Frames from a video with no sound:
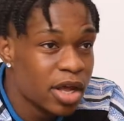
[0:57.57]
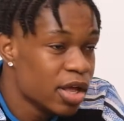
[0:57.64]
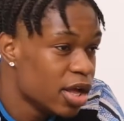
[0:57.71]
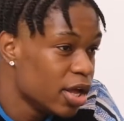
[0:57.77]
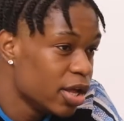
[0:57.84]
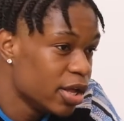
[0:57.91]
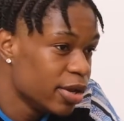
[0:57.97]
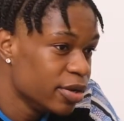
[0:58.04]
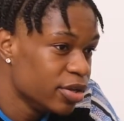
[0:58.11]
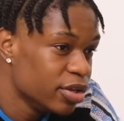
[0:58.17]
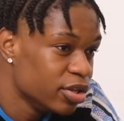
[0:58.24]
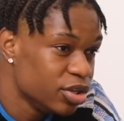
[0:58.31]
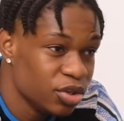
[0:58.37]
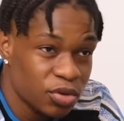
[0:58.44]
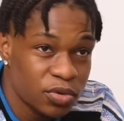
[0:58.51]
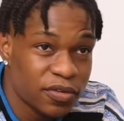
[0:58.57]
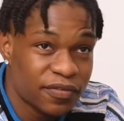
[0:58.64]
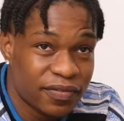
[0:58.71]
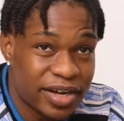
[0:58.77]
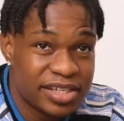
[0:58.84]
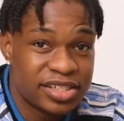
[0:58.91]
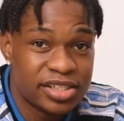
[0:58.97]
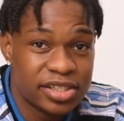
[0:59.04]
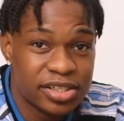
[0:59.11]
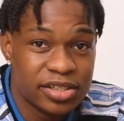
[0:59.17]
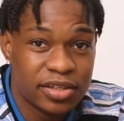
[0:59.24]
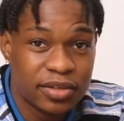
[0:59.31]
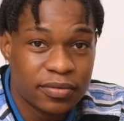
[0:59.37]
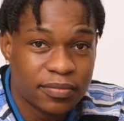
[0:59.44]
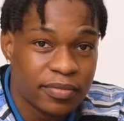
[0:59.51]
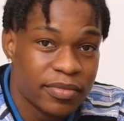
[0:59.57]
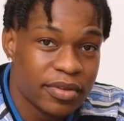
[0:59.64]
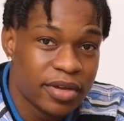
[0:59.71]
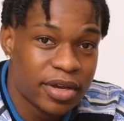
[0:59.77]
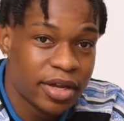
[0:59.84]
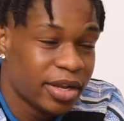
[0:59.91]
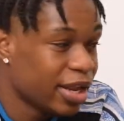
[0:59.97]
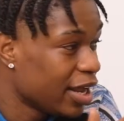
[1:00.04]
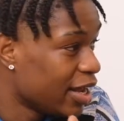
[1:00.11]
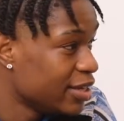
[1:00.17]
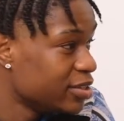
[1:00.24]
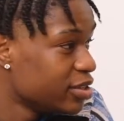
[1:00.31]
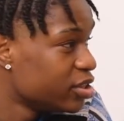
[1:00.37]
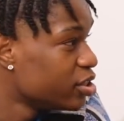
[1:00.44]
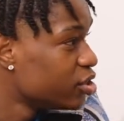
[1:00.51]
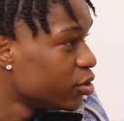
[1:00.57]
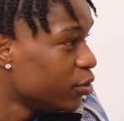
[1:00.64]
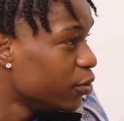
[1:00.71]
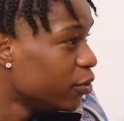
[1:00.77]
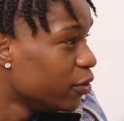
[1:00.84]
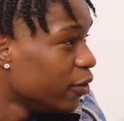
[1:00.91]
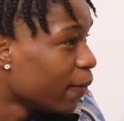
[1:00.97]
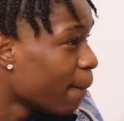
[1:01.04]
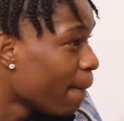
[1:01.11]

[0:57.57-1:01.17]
and youth fashion lines. So,